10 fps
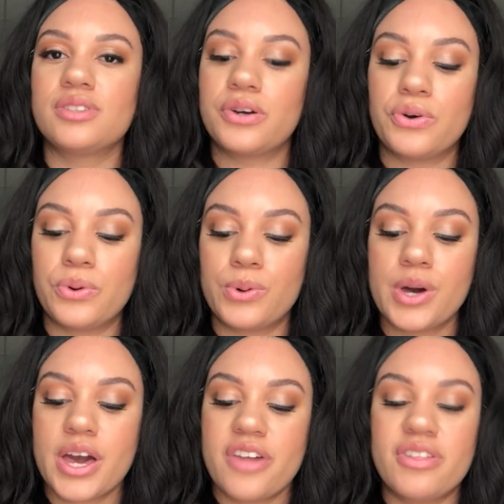So
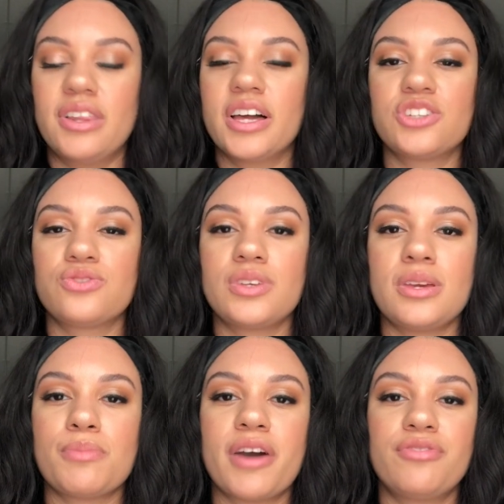the
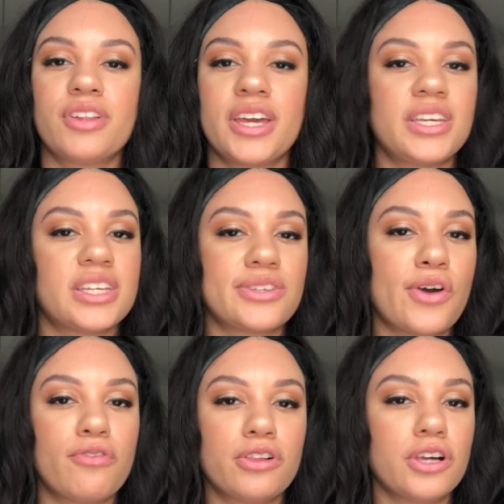Luxtreme, I feel like, gets
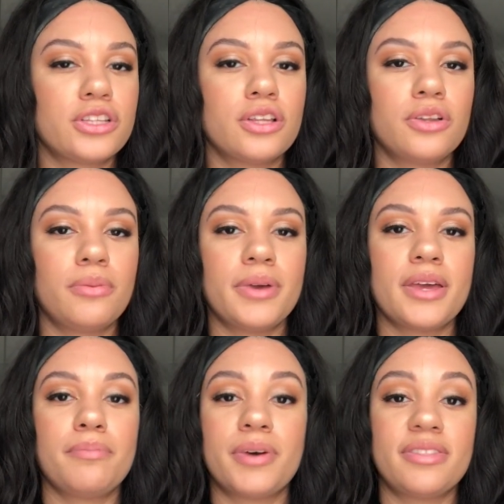overlooked a little
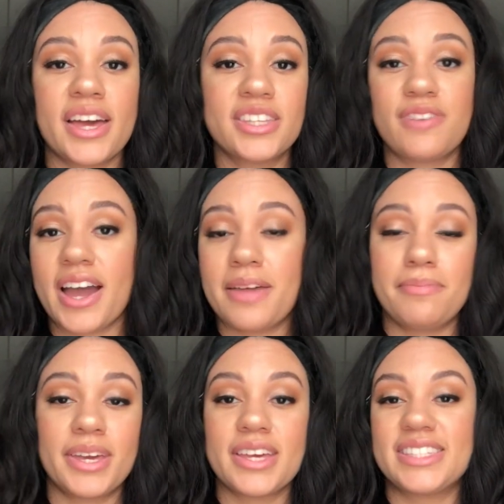bit, but that's
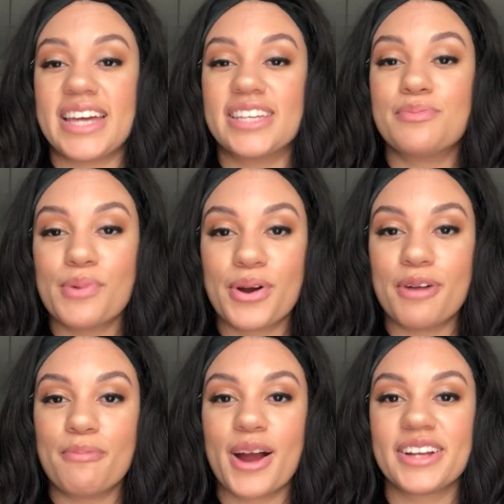fine because that's
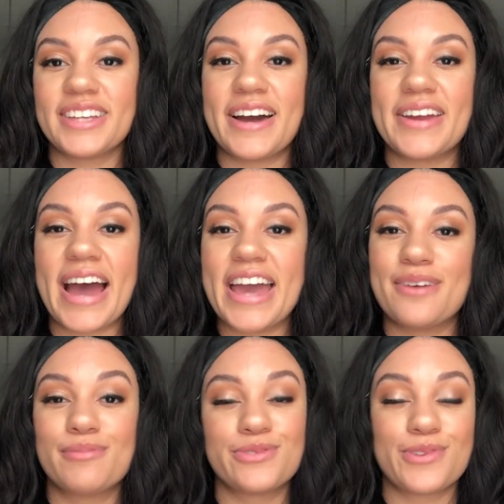more markdown
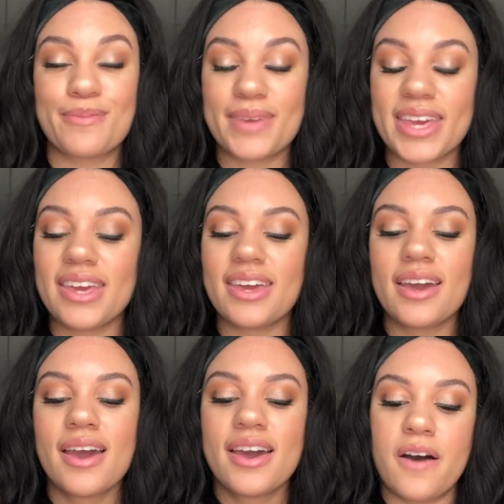items for me.